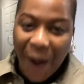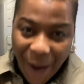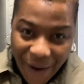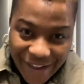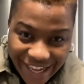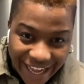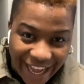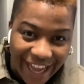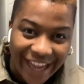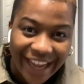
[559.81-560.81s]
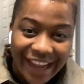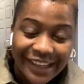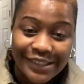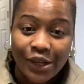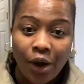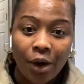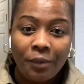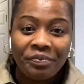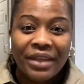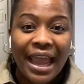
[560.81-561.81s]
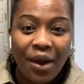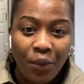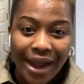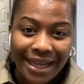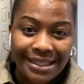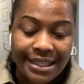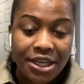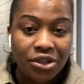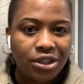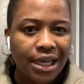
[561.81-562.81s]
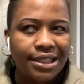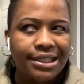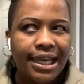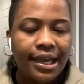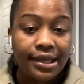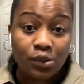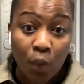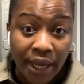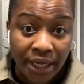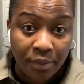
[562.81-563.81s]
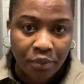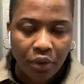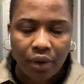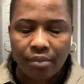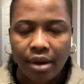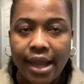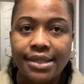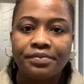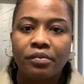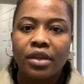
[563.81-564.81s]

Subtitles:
Okay, so NYSC usually is 1 year program, right?